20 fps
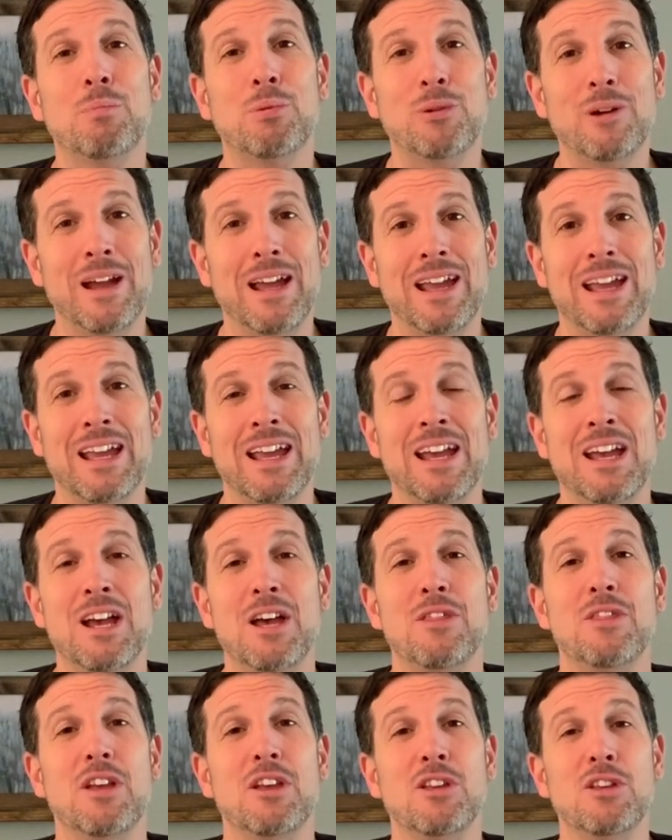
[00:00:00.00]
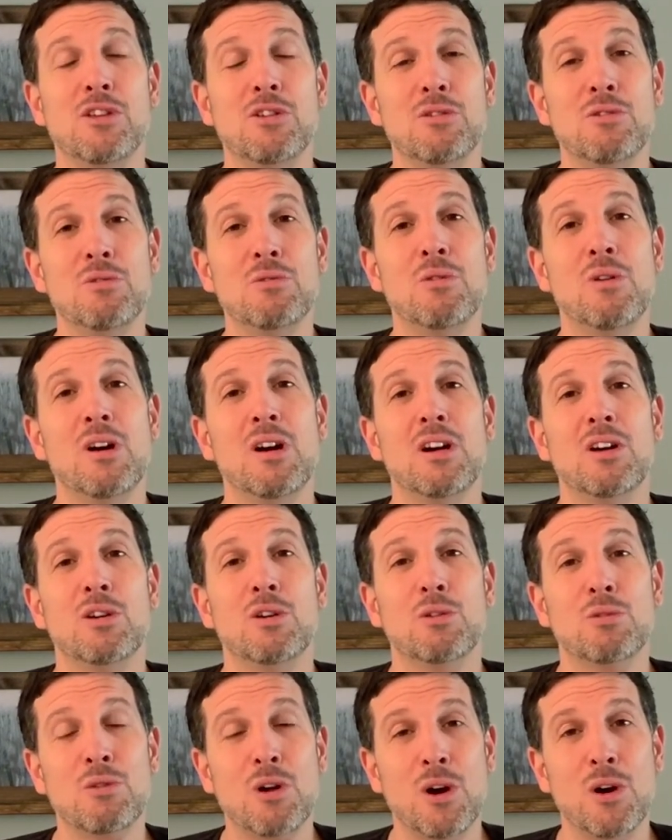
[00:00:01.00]
pray that you
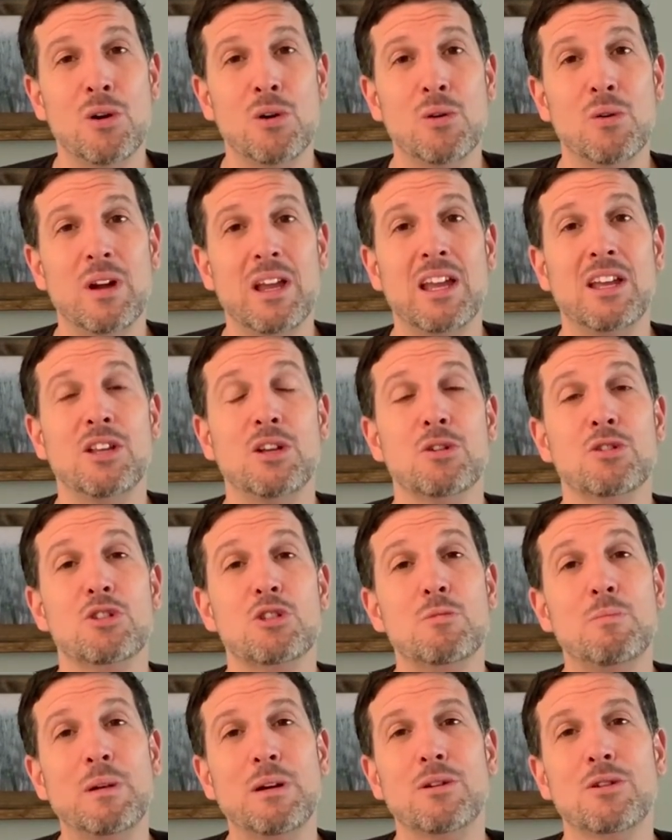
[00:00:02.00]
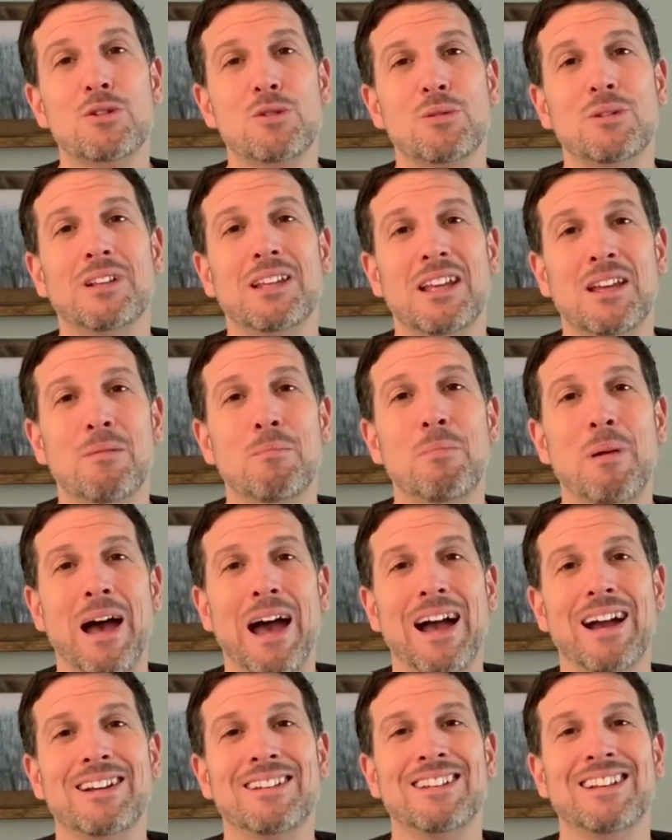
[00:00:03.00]
grow in your spiritual
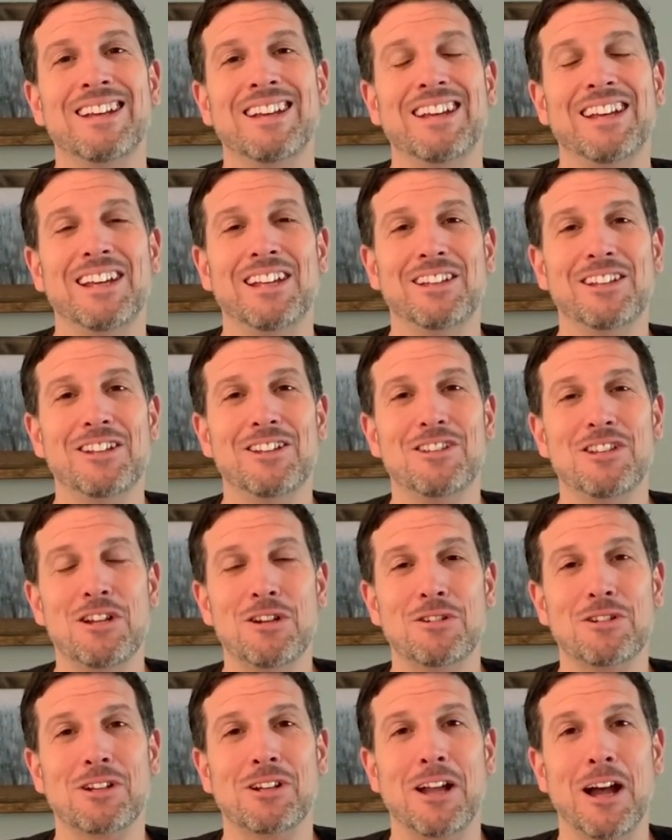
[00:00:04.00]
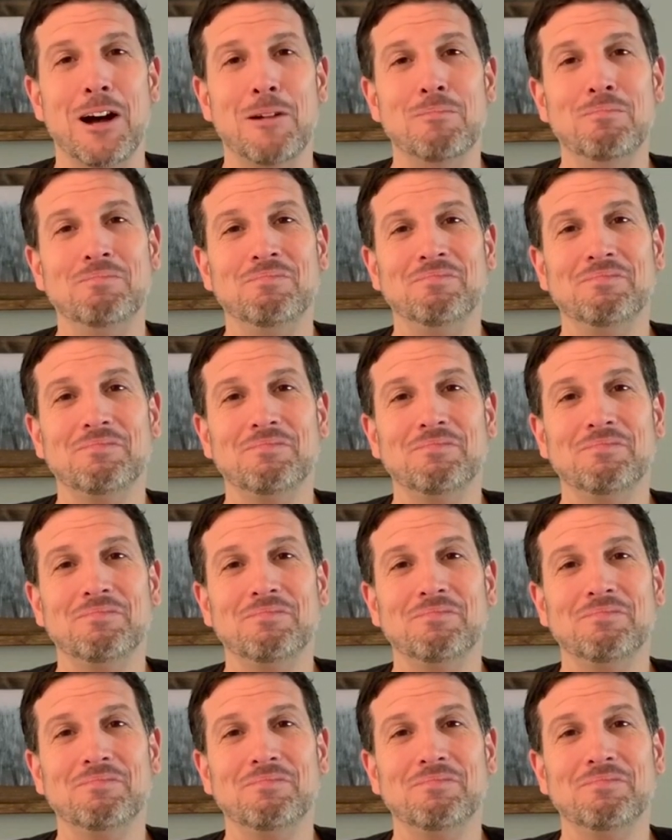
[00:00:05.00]
impact in this year to come.